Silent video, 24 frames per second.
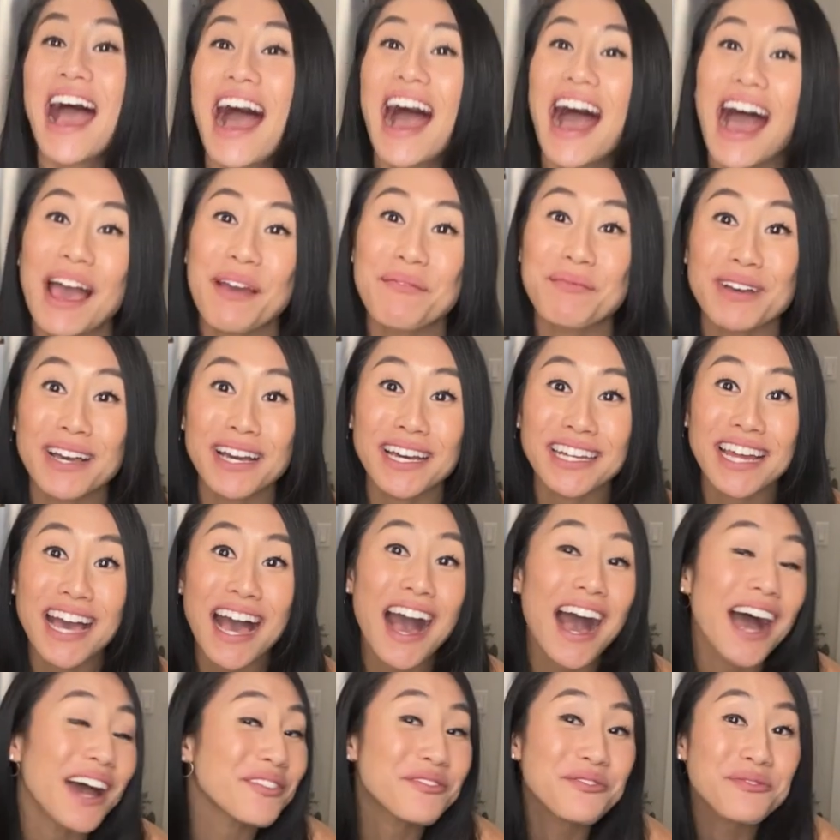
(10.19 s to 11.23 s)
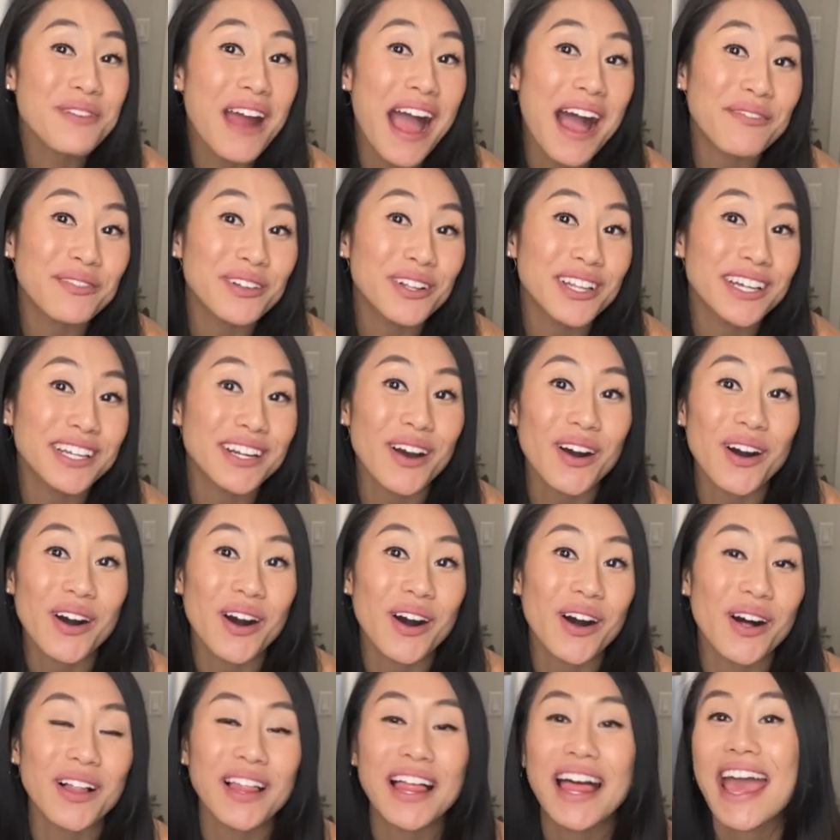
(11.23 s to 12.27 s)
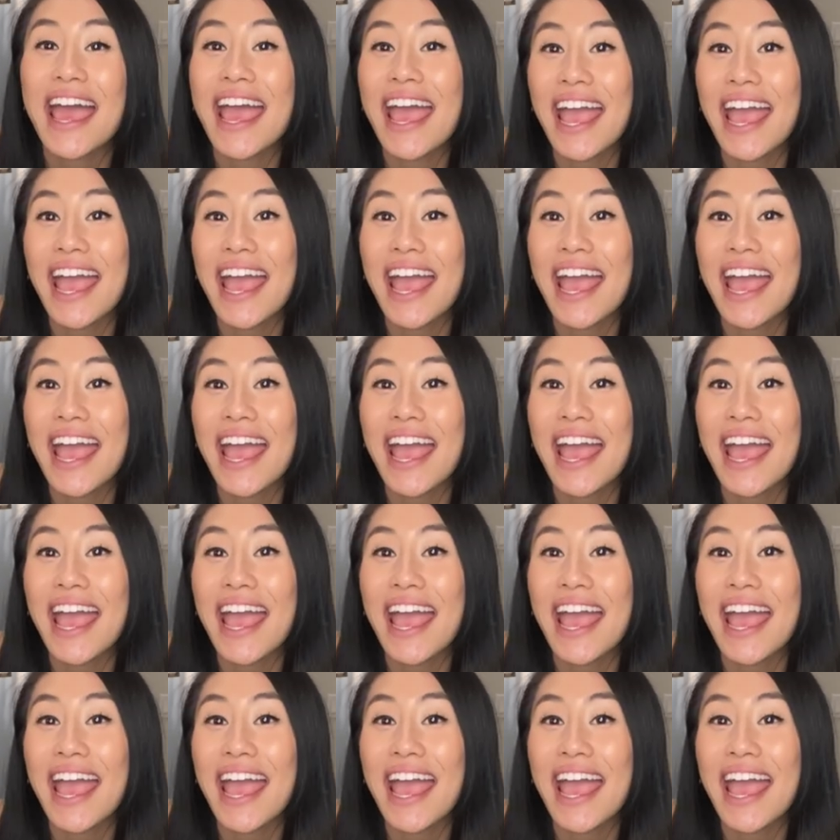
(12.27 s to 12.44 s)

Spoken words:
I'm gonna unravel it all